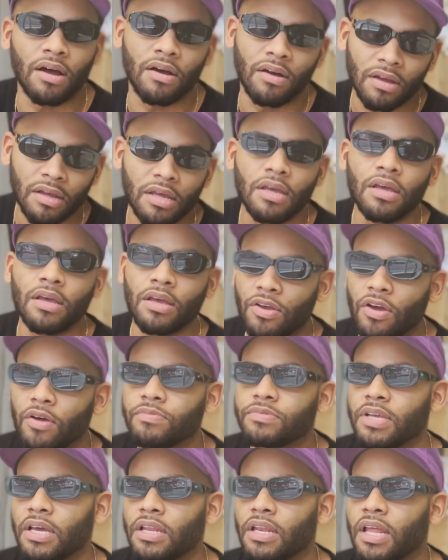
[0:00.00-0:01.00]
Yeah. You know what
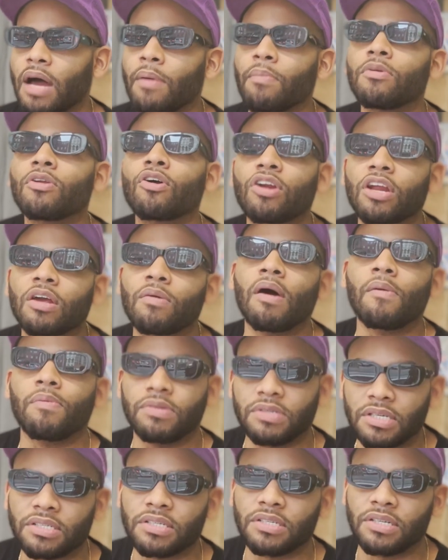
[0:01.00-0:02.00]
I'm saying? Like, I'm learning my
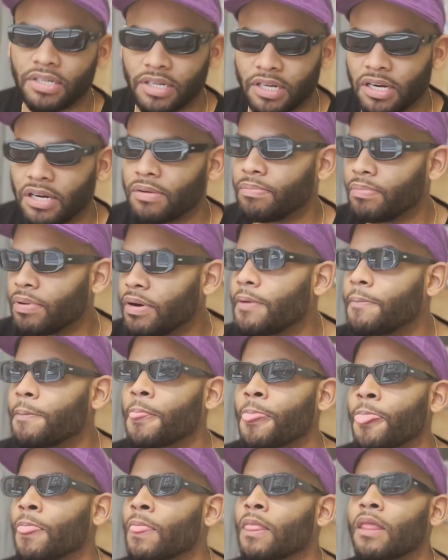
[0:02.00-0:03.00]
position in here,
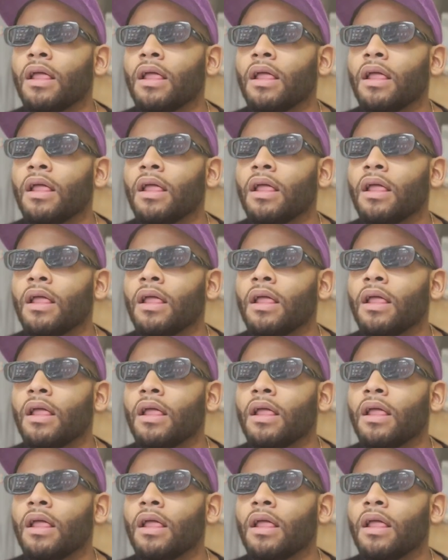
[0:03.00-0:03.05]
but